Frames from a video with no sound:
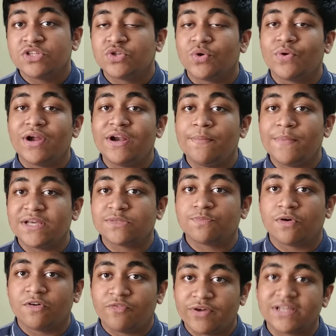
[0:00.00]
So it makes
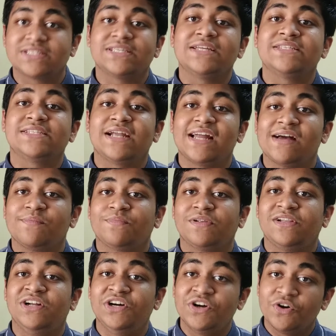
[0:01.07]
perfect sense that
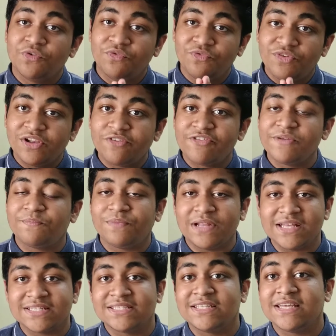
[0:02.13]
Apple will
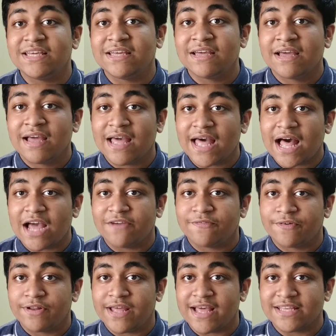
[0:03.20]
replace the
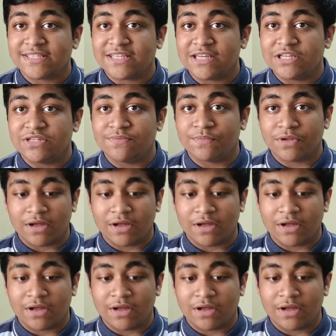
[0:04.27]
iPhone SE.